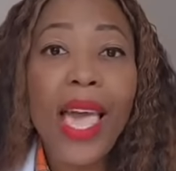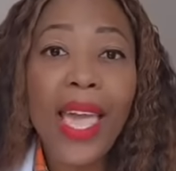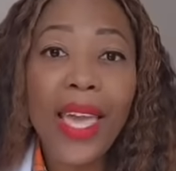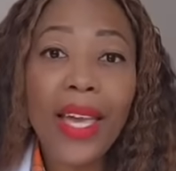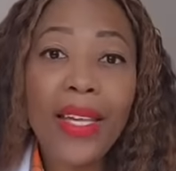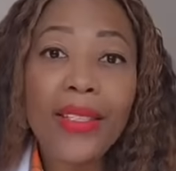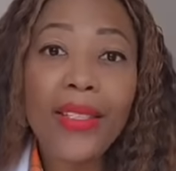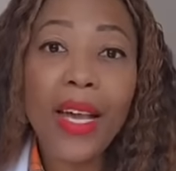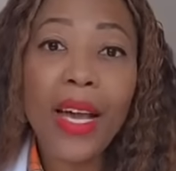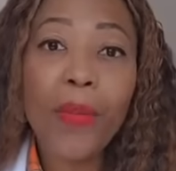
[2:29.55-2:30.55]
And
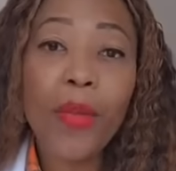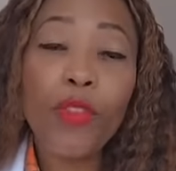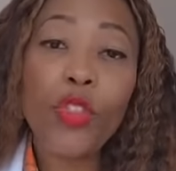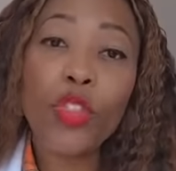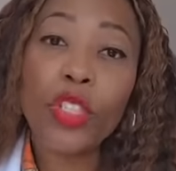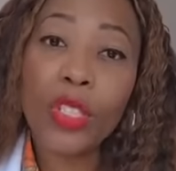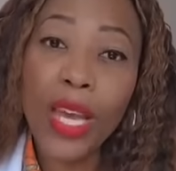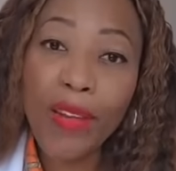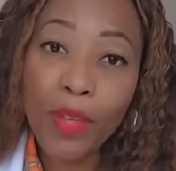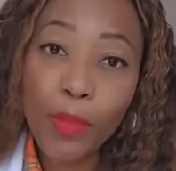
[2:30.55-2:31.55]
if you start to
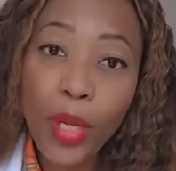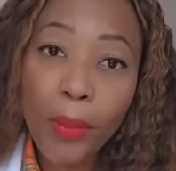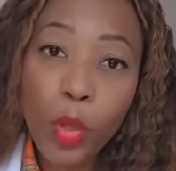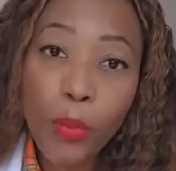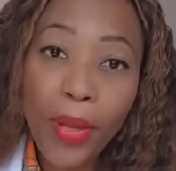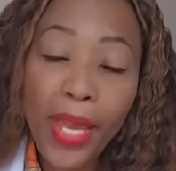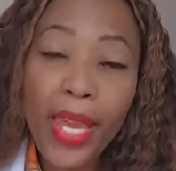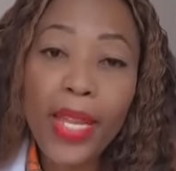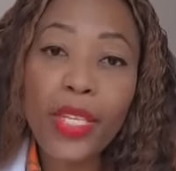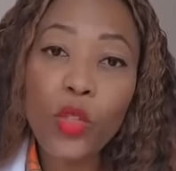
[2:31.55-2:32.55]
have abdominal
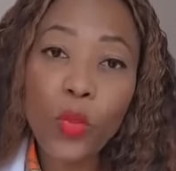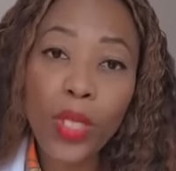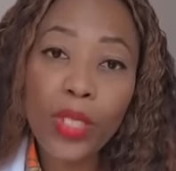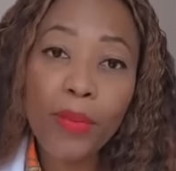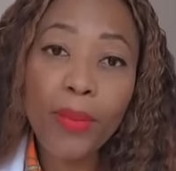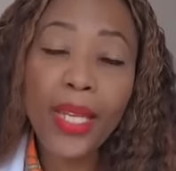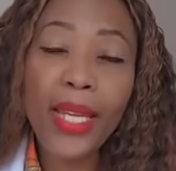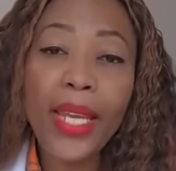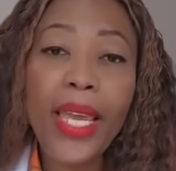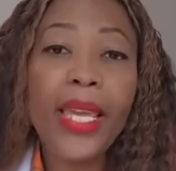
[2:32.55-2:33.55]
pain as well as
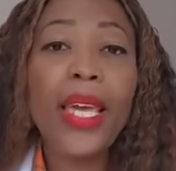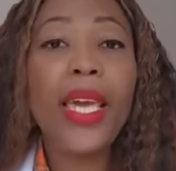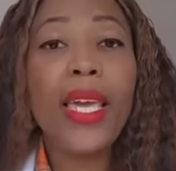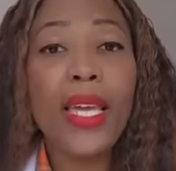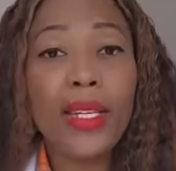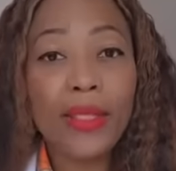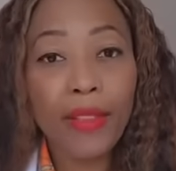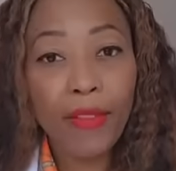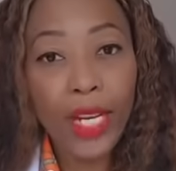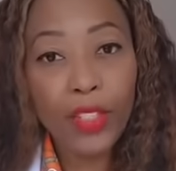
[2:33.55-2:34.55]
bleeding, it is
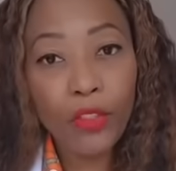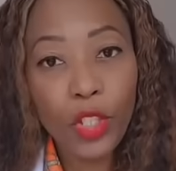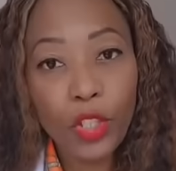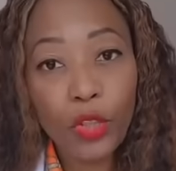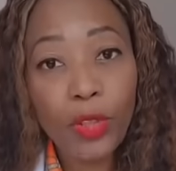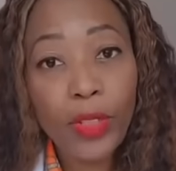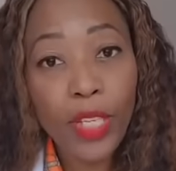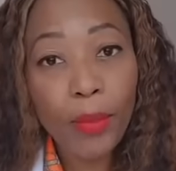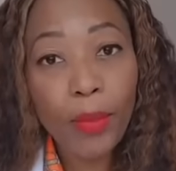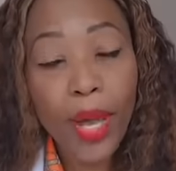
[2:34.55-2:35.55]
advised for you to
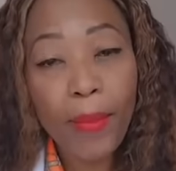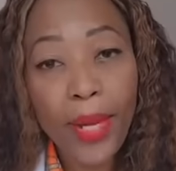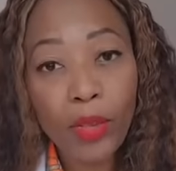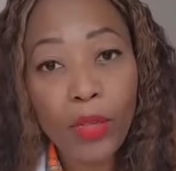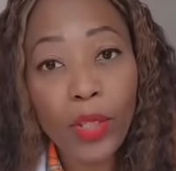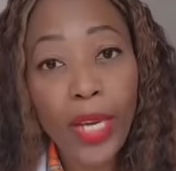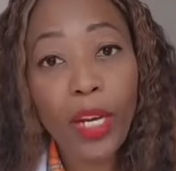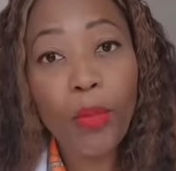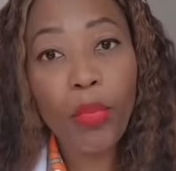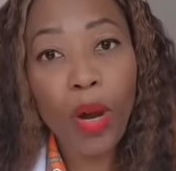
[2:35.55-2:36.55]
seek a medical
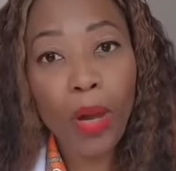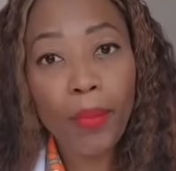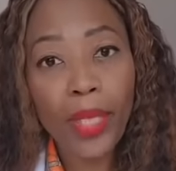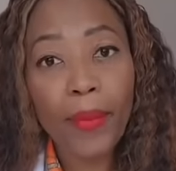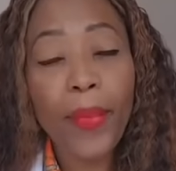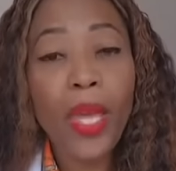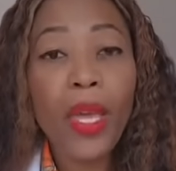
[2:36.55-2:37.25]
care promptly.